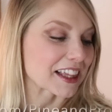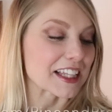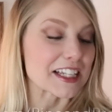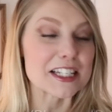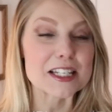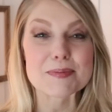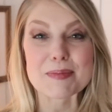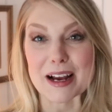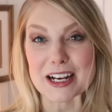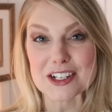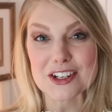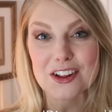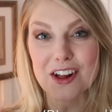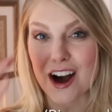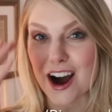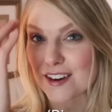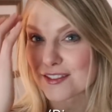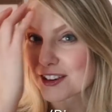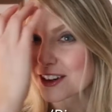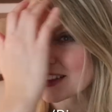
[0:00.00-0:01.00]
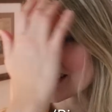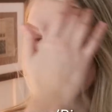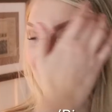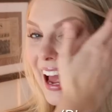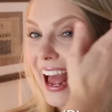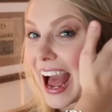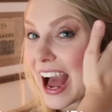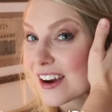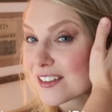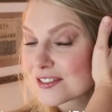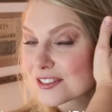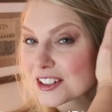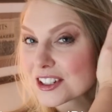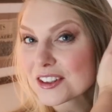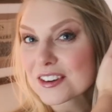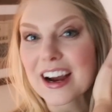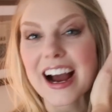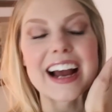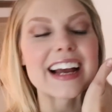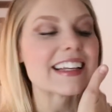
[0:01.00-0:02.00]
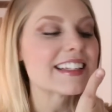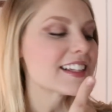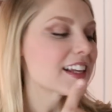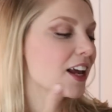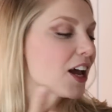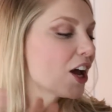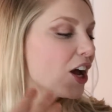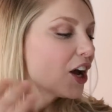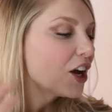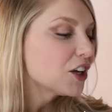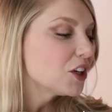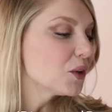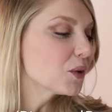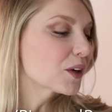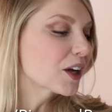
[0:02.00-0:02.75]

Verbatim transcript: this special offer that I have for you guys you